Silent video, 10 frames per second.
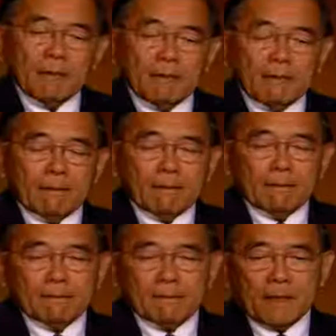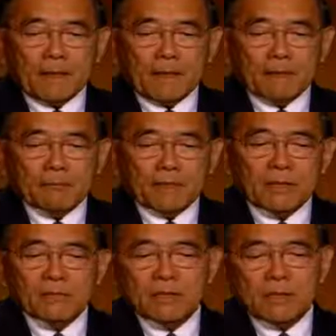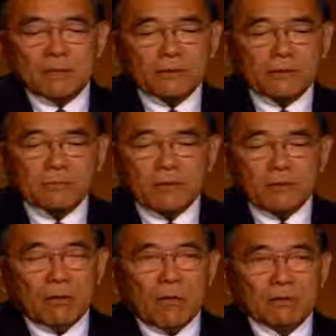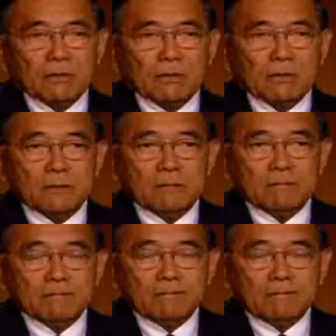But he couldn't tell you speed or altitude.